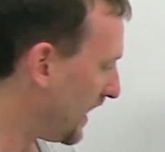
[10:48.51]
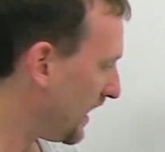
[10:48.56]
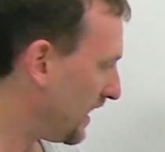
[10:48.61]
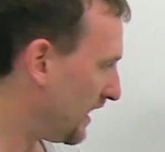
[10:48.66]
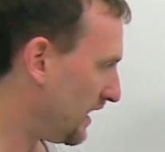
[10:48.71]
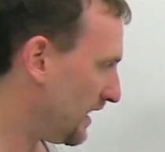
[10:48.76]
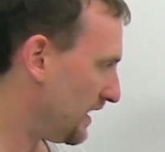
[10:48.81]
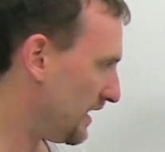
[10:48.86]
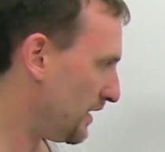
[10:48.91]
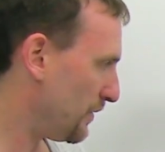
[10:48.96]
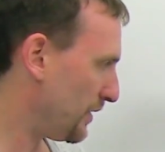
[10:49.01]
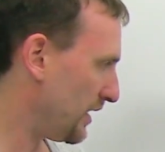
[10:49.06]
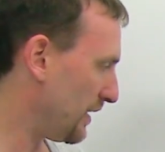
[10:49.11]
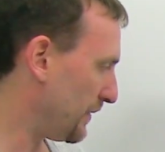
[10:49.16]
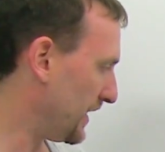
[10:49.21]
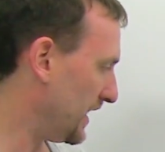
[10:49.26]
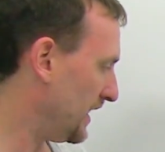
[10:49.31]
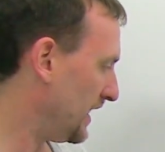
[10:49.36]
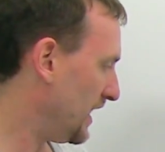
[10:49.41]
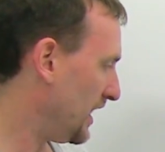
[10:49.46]
Where are
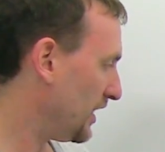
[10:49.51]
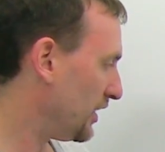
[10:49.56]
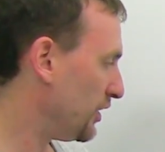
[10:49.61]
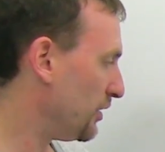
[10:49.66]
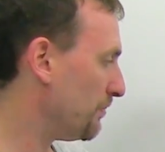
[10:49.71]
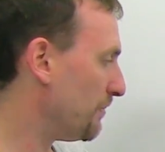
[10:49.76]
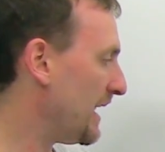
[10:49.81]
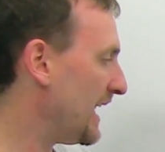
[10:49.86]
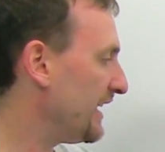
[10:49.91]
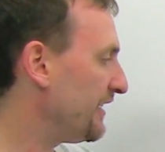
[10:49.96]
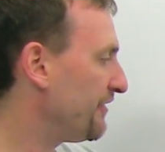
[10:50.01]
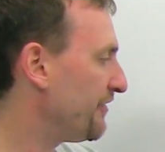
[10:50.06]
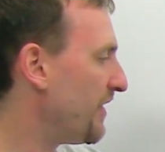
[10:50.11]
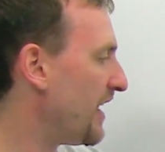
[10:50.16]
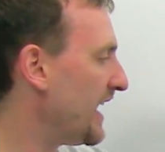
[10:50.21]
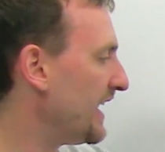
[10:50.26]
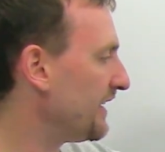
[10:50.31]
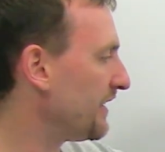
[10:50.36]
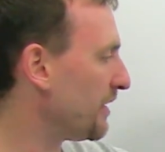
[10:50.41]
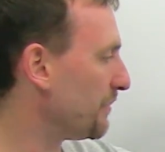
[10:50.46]
we? You might
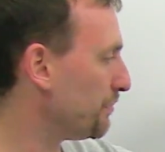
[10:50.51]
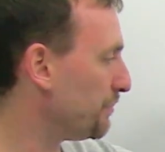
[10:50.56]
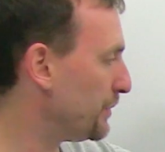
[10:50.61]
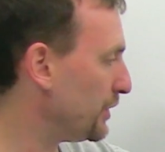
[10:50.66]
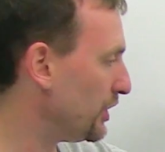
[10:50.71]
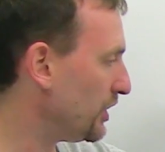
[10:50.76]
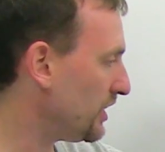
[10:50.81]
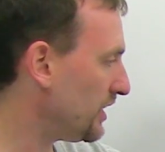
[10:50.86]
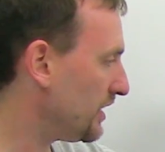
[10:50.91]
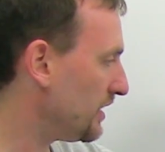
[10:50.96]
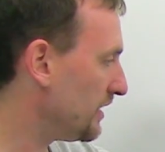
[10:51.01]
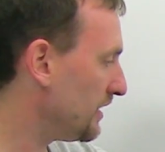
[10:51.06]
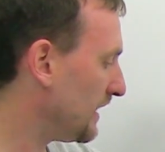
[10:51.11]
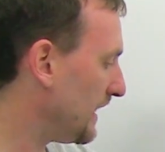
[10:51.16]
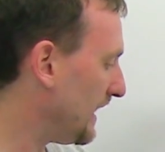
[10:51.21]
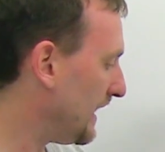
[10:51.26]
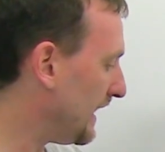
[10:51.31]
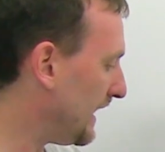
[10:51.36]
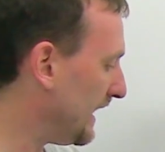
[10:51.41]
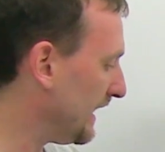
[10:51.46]
find the book
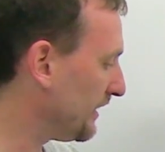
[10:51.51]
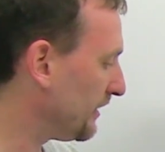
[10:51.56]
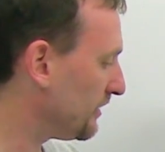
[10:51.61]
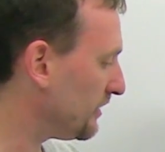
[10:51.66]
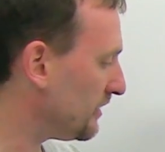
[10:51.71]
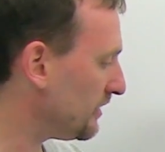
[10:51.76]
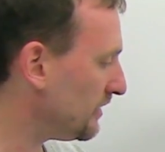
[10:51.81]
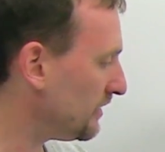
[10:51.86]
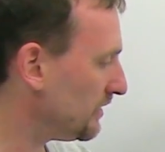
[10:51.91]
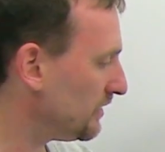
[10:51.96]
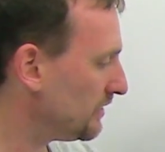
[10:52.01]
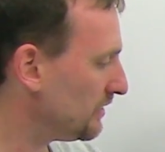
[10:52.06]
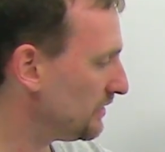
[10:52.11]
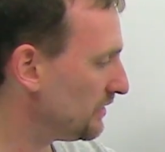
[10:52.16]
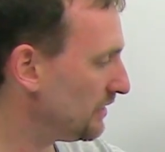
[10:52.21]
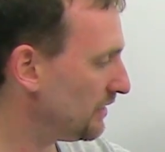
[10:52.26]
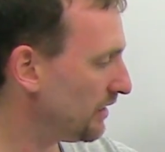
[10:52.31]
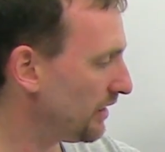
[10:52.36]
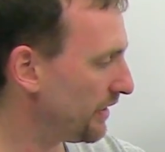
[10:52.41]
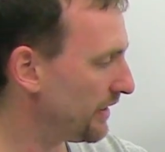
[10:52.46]
under
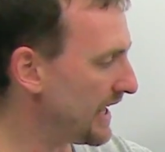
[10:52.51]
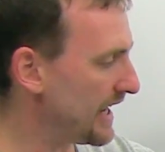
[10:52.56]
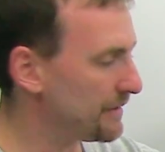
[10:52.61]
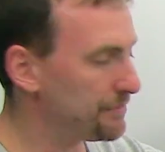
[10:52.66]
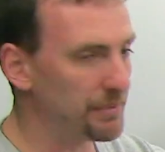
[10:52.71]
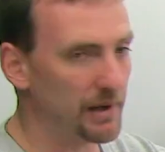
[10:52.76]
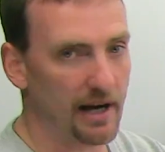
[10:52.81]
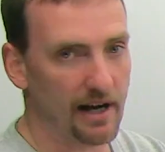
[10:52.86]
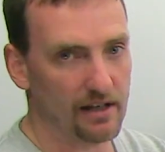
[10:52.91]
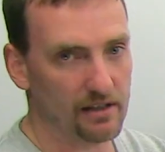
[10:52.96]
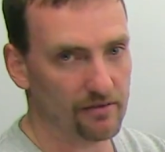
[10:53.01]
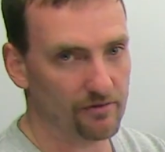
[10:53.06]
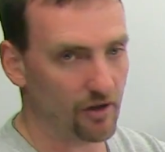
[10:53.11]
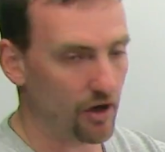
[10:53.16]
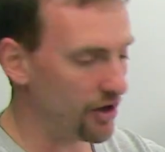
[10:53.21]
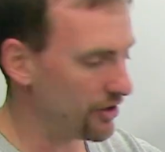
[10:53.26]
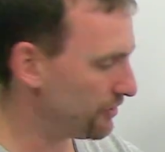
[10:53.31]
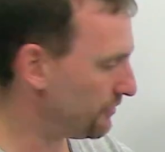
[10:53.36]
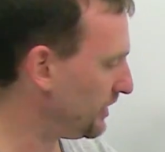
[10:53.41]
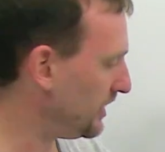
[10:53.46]
that pile of
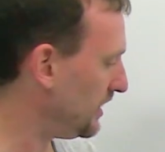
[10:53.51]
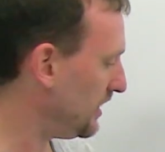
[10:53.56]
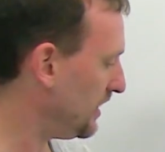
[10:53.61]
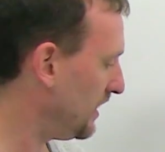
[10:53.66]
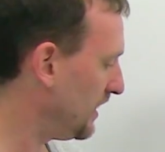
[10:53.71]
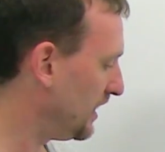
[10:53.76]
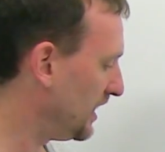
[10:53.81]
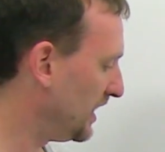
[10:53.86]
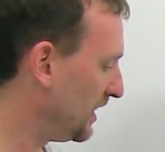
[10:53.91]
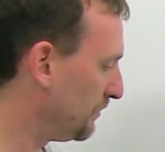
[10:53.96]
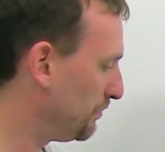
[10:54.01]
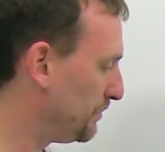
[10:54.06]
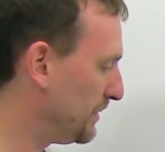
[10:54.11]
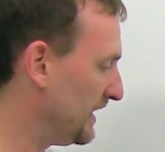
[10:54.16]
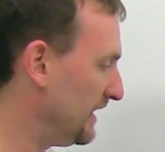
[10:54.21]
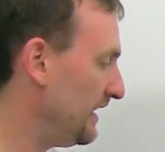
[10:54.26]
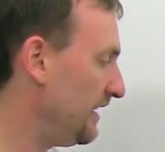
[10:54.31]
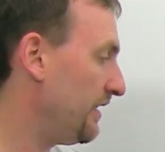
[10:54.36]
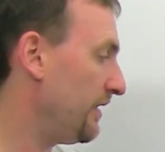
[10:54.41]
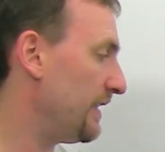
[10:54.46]
laundry,
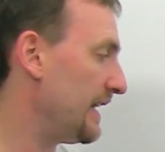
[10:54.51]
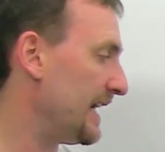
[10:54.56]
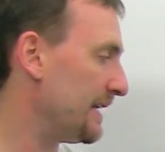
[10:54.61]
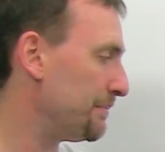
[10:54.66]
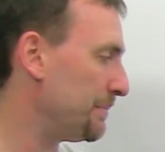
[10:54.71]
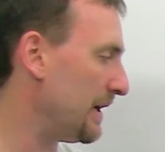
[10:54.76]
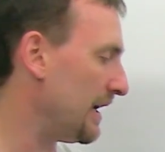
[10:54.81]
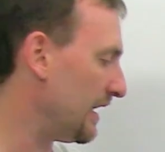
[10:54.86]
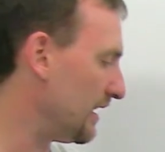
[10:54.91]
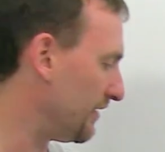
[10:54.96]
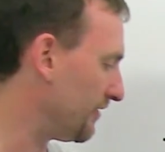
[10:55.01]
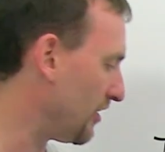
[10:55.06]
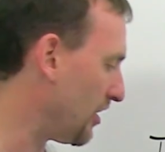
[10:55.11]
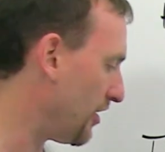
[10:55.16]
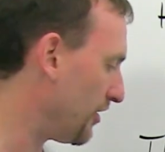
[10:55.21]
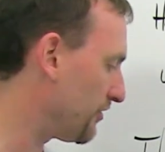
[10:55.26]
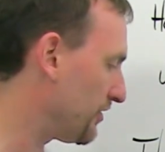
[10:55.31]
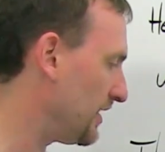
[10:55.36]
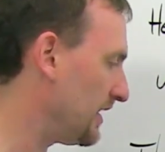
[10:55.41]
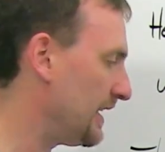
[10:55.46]
beneath that pile of
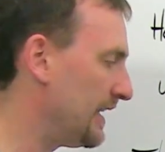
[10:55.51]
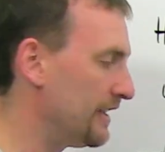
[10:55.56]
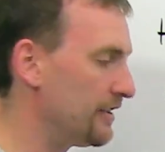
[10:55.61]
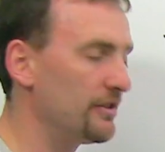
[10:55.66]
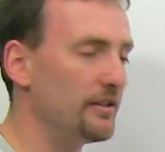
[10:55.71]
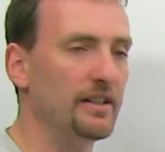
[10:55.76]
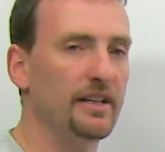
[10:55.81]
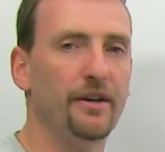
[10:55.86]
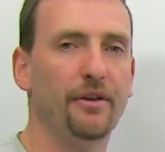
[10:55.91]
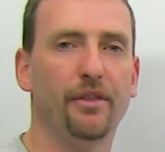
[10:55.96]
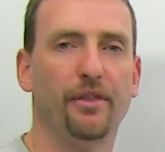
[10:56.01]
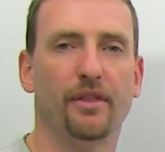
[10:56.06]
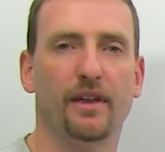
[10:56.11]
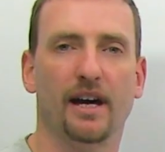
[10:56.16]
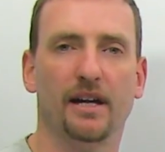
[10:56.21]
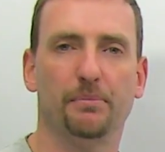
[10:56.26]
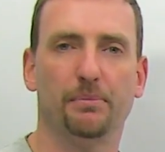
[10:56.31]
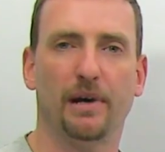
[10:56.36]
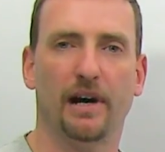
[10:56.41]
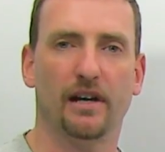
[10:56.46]
laundry, underneath
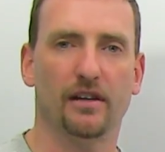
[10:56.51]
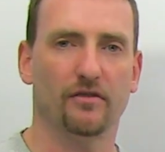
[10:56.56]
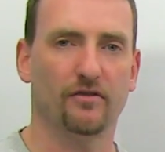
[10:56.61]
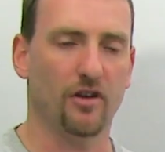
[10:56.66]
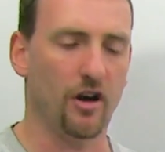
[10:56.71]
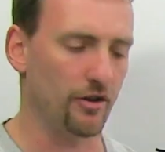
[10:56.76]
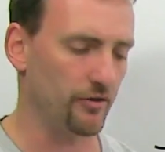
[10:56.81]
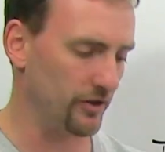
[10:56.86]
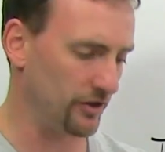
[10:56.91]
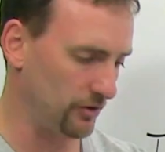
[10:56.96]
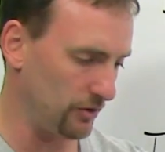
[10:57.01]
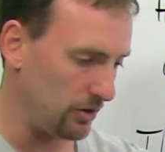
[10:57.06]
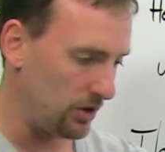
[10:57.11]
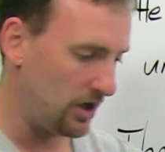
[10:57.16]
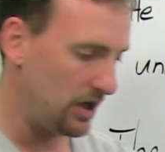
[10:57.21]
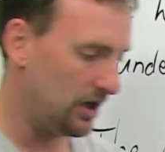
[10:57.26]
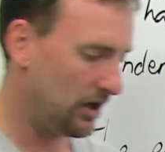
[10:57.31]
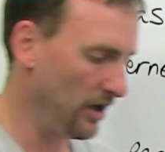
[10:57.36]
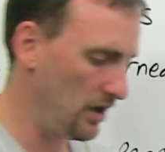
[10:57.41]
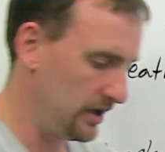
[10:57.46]
that pile of laundry. So
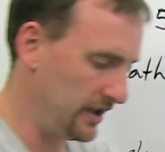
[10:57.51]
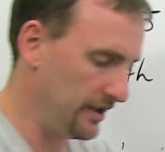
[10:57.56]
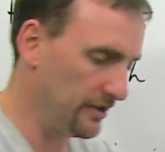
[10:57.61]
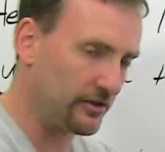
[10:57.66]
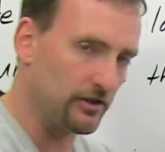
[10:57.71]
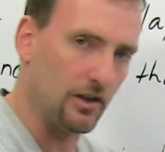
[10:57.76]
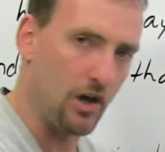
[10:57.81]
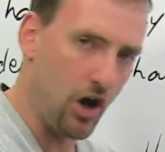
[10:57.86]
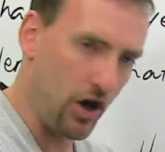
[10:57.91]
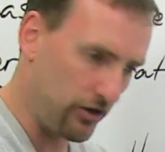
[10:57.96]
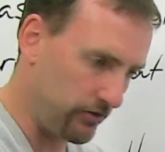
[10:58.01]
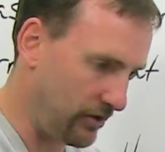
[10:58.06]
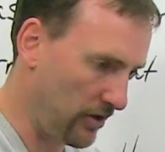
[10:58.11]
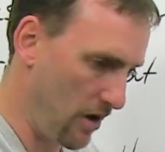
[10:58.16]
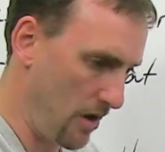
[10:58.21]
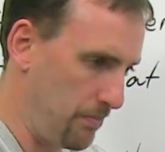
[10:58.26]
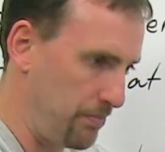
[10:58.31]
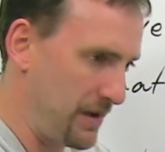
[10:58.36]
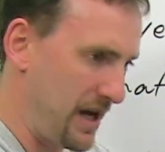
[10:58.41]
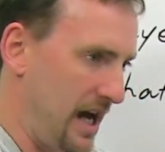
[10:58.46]
here's laundry
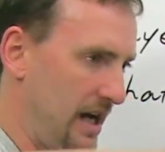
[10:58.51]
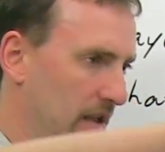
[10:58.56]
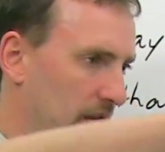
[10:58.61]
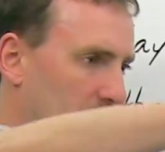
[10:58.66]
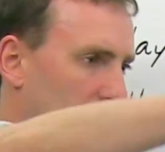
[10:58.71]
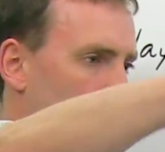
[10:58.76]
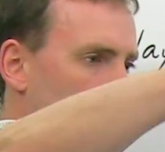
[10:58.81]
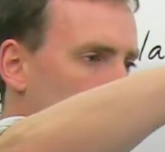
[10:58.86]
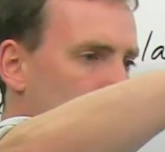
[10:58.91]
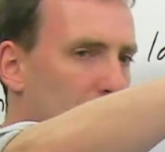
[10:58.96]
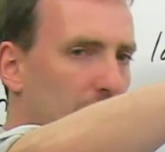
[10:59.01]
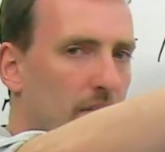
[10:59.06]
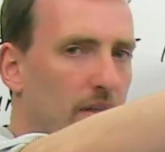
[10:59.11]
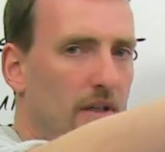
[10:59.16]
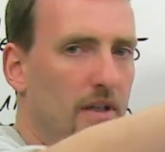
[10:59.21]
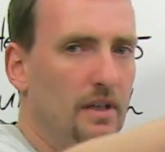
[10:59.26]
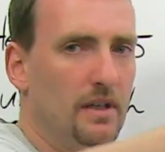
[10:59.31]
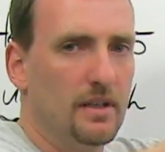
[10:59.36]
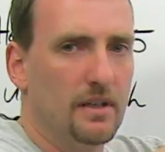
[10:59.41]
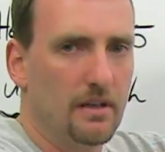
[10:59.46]
all piled up,
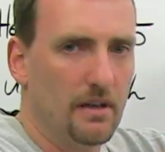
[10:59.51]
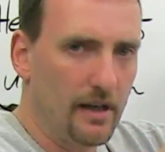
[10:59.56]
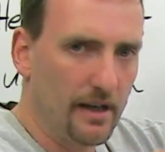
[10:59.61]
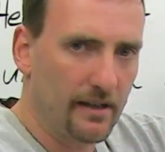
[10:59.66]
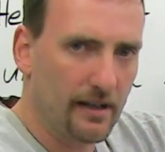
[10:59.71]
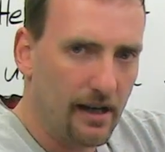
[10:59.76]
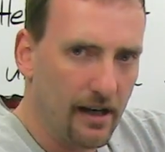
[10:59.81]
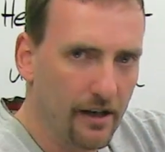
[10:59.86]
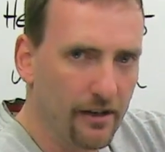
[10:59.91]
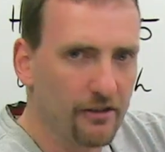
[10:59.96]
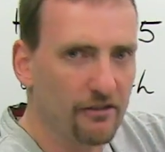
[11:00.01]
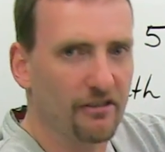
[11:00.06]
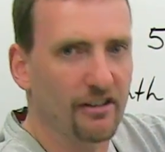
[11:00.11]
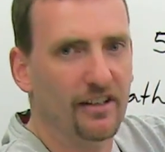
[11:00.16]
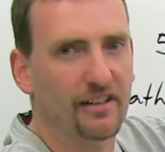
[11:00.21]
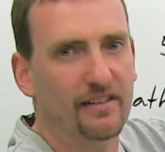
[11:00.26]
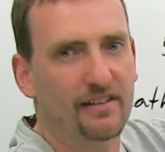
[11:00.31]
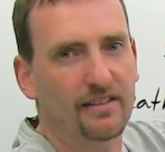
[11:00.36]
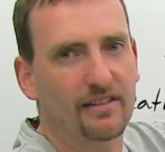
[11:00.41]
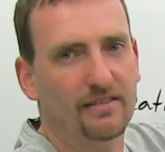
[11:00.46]
and under
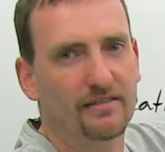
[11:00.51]
it,